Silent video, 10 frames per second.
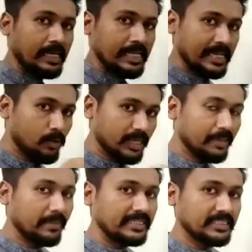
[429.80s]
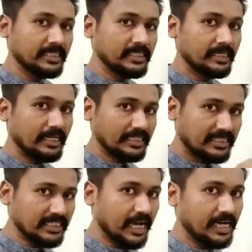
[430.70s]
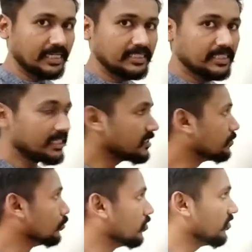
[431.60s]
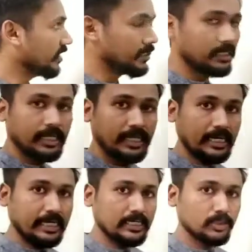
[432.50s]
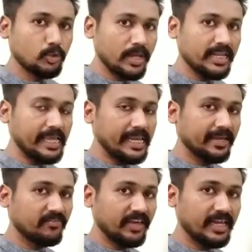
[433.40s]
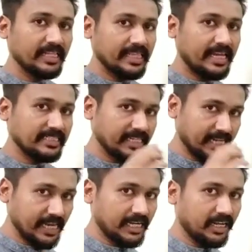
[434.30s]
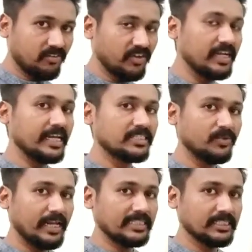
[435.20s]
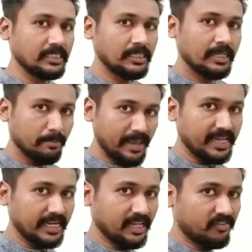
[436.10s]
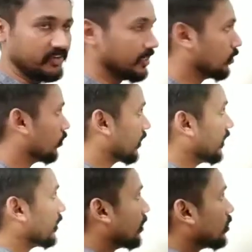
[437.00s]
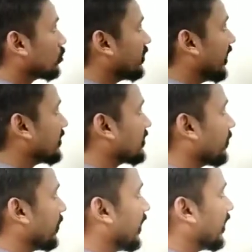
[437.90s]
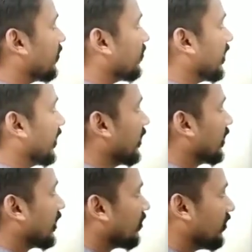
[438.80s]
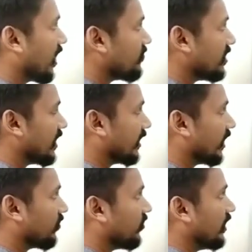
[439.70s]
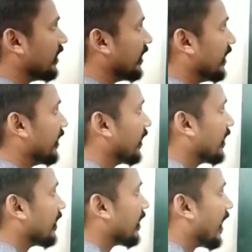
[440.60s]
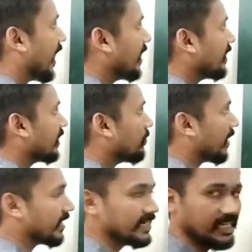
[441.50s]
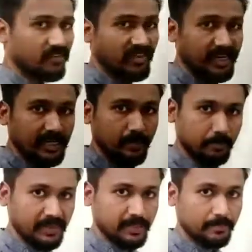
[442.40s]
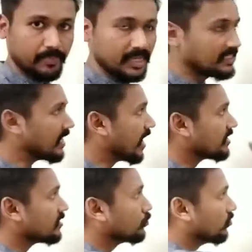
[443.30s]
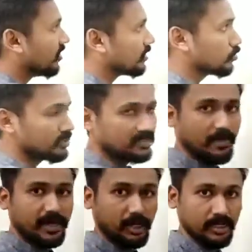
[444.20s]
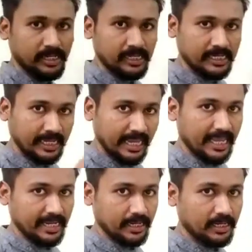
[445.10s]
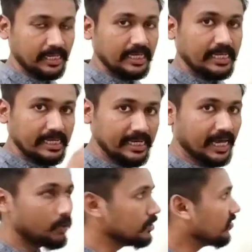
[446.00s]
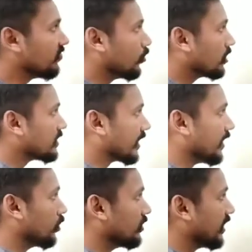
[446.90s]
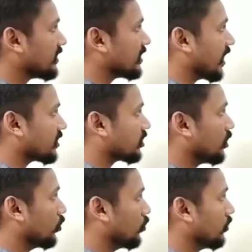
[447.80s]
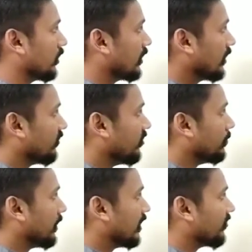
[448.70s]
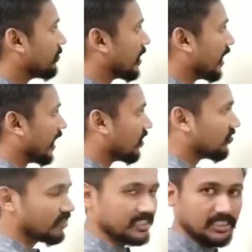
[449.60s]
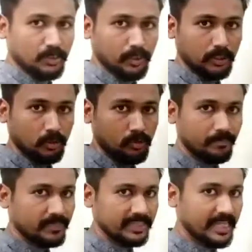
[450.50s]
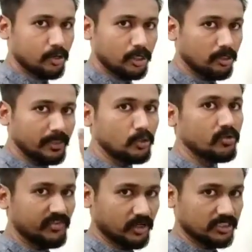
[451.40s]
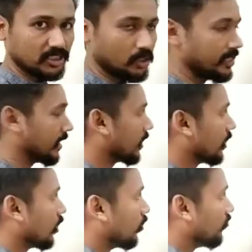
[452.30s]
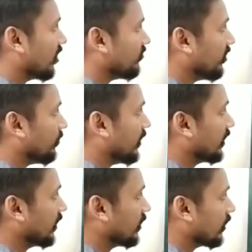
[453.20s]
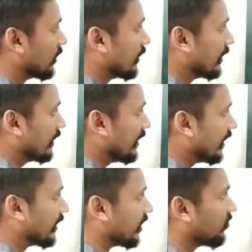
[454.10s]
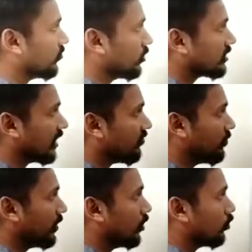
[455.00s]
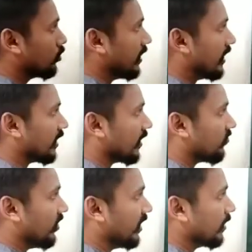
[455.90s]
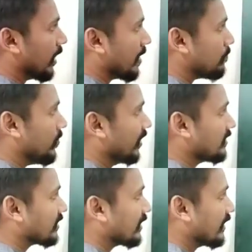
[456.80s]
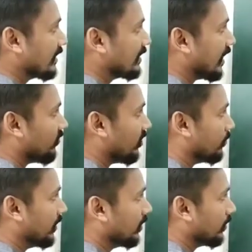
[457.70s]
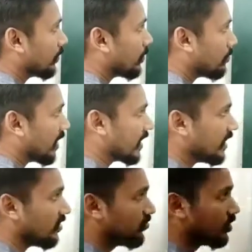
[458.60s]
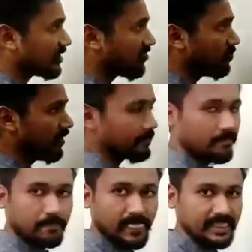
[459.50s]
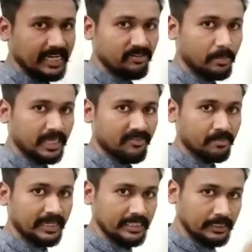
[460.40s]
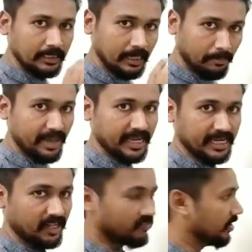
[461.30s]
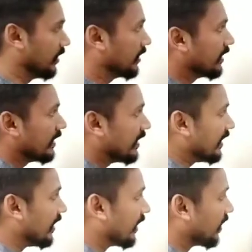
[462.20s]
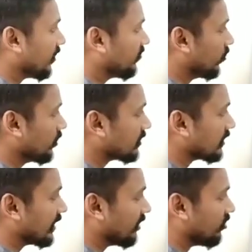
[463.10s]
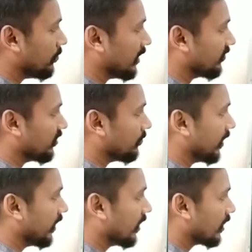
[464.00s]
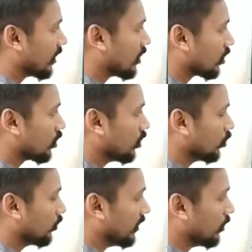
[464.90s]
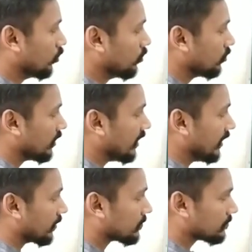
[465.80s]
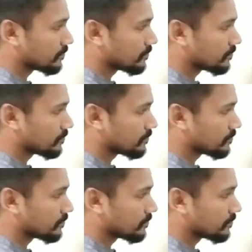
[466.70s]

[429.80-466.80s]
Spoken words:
Now imagine a charge is moving through an area where there is an electric field as well as a magnetic field. Okay, so there is some area where we have an electric field E and a magnetic field B. A charge is moving through this particular area. Now the force acting on that charge Q will be given by F is equal to, there are going to be two forces on it. One will be the electric force that will be due to the electric field, and plus there will be a magnetic force Fb that will be given by the magnetic field. Electric force that will be given by Q into E.